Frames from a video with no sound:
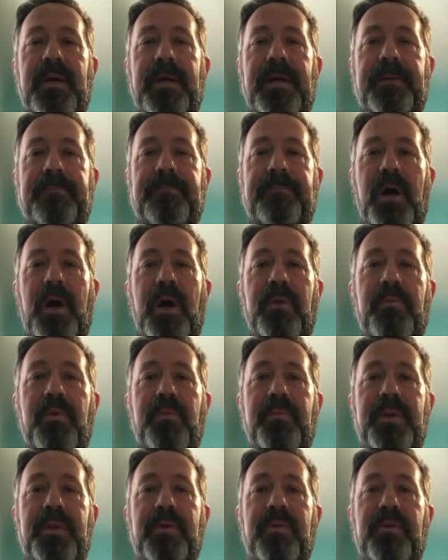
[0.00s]
um,
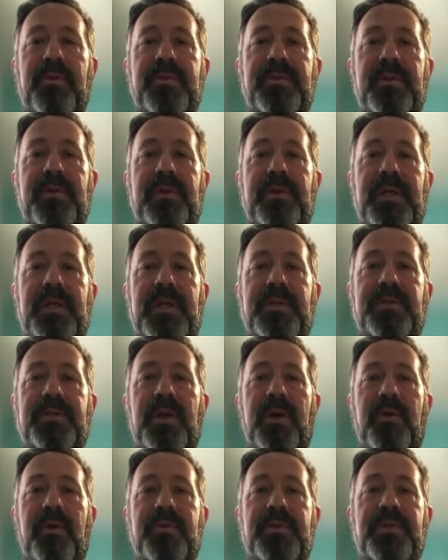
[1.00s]
automobiles on the
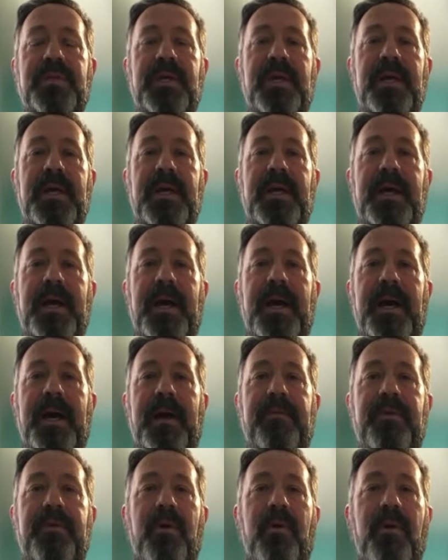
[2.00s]
East Coast
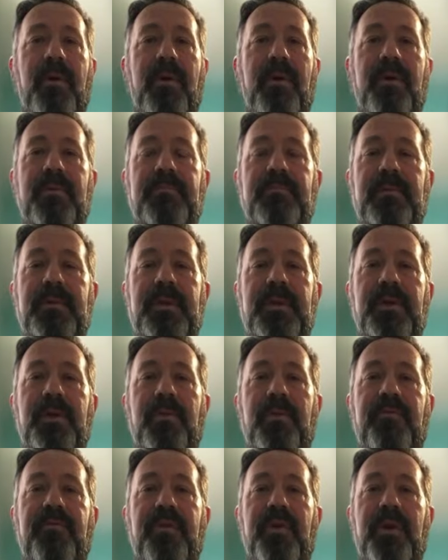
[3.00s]
uh, there aren't, you
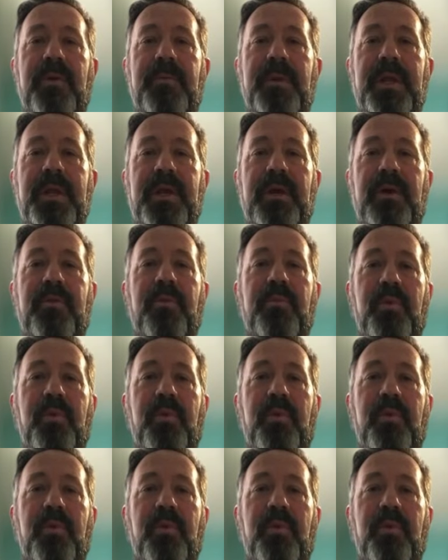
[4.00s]
know, very many other